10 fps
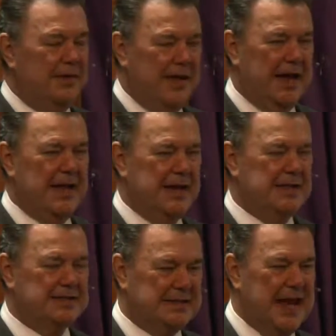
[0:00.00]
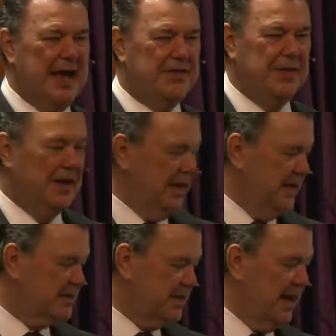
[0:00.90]
that in his death,
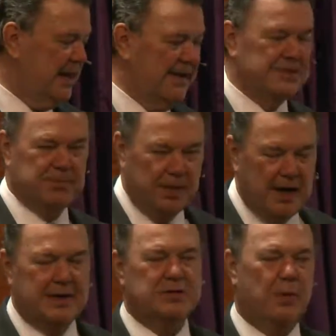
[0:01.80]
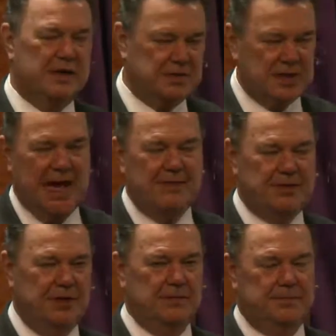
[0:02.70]
his shedding of his blood is what saved
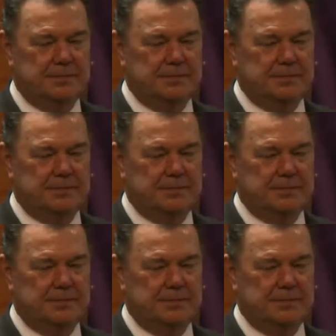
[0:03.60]
you.